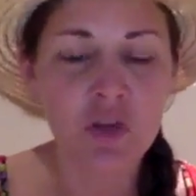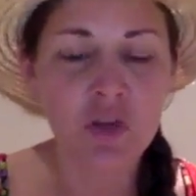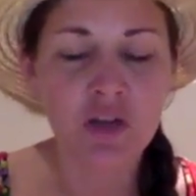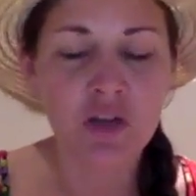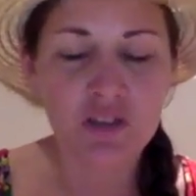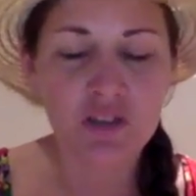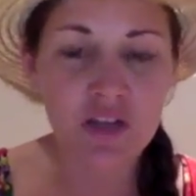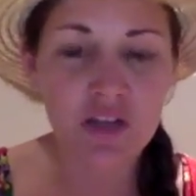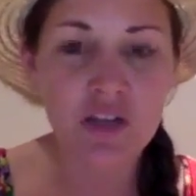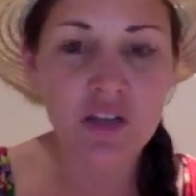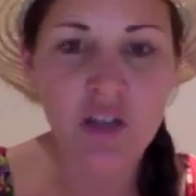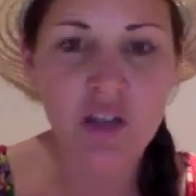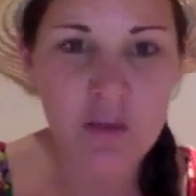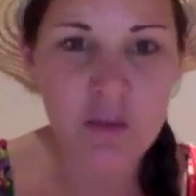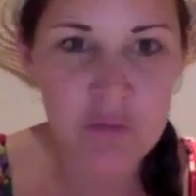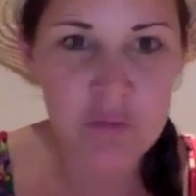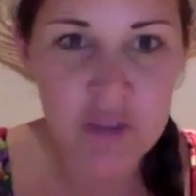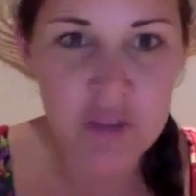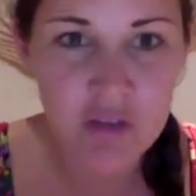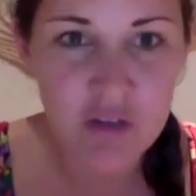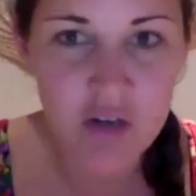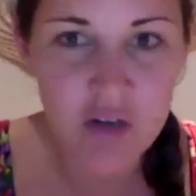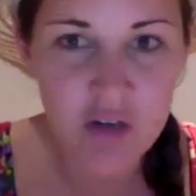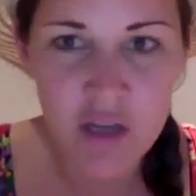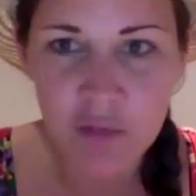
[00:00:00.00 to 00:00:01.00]
because I mean,
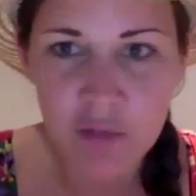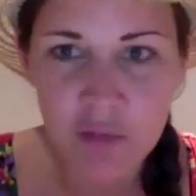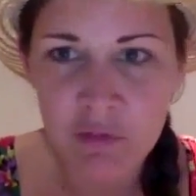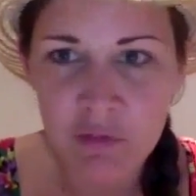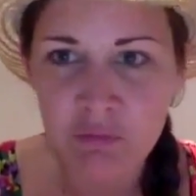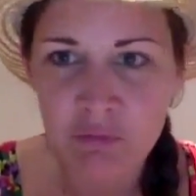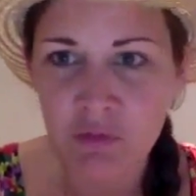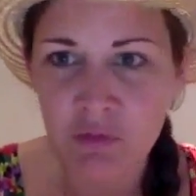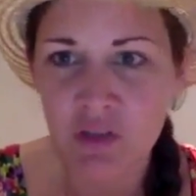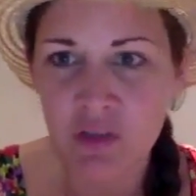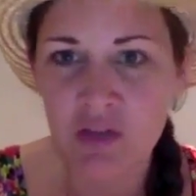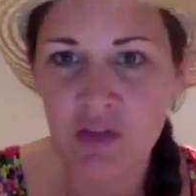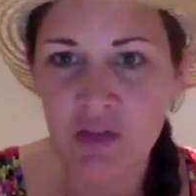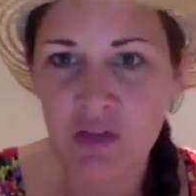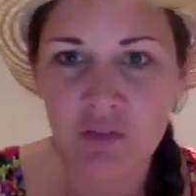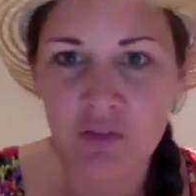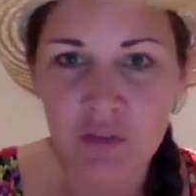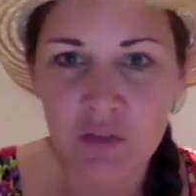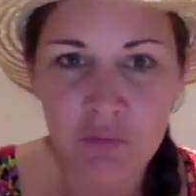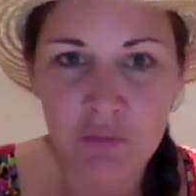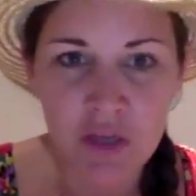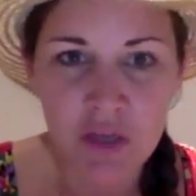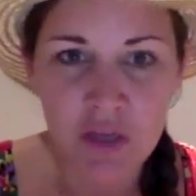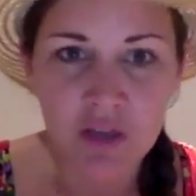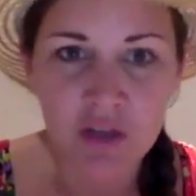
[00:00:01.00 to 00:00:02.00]
there are other people that I don't
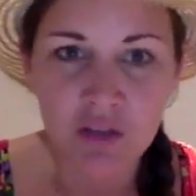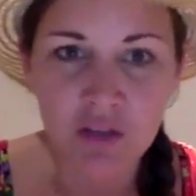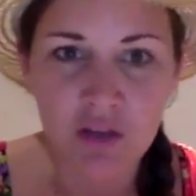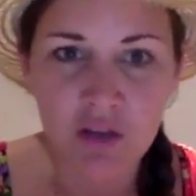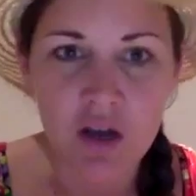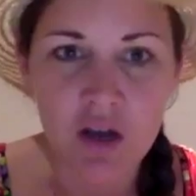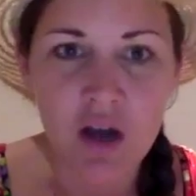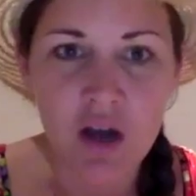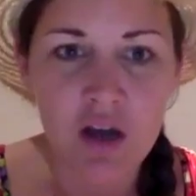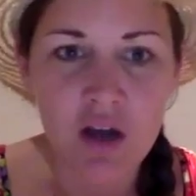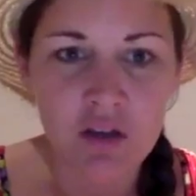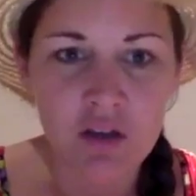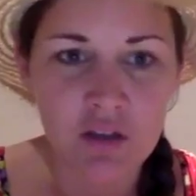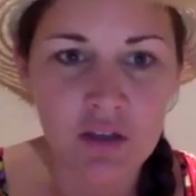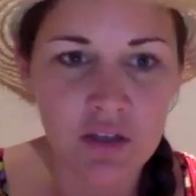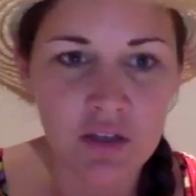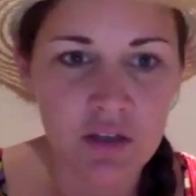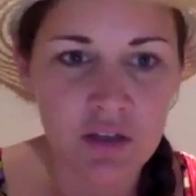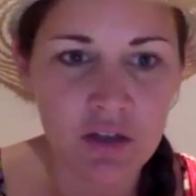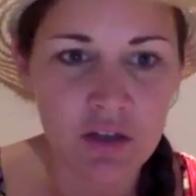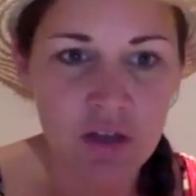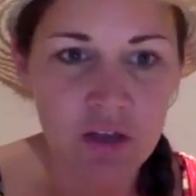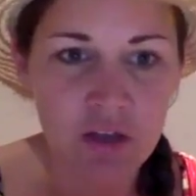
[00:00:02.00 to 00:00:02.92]
think made on the call, like